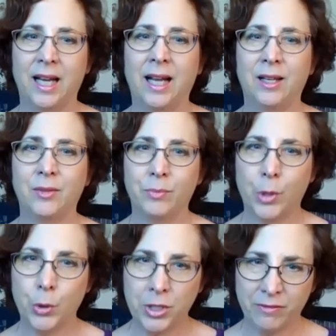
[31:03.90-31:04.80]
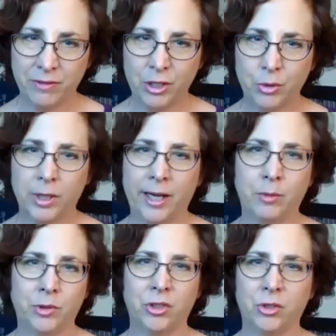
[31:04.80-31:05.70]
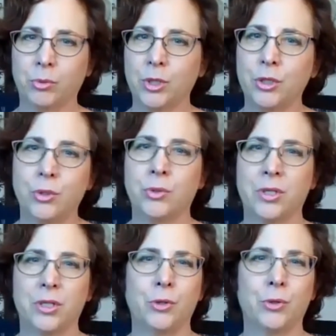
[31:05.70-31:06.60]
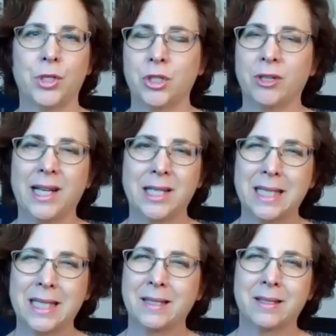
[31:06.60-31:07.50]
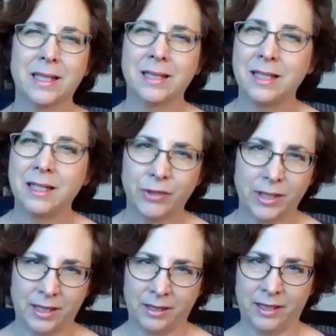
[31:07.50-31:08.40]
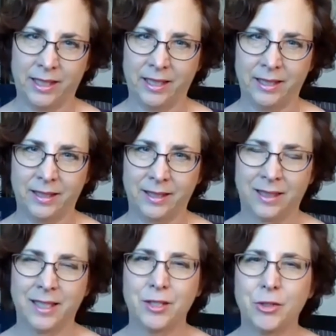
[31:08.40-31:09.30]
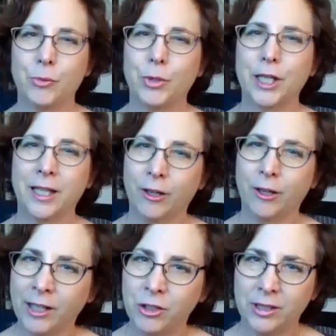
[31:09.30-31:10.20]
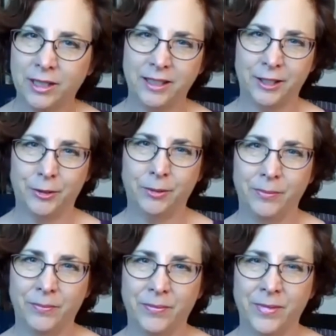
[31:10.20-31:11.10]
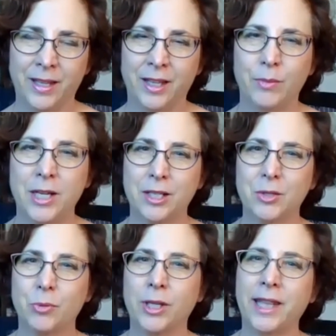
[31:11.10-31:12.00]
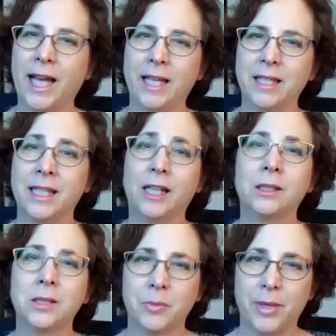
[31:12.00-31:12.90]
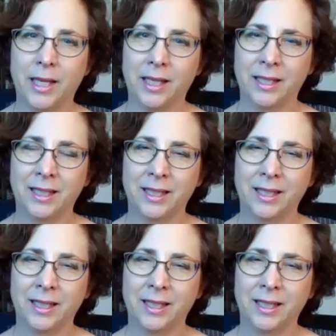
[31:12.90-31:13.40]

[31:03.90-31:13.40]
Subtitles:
most of you were able to reduce your stress significantly. So I want to congratulate you, because what that tells me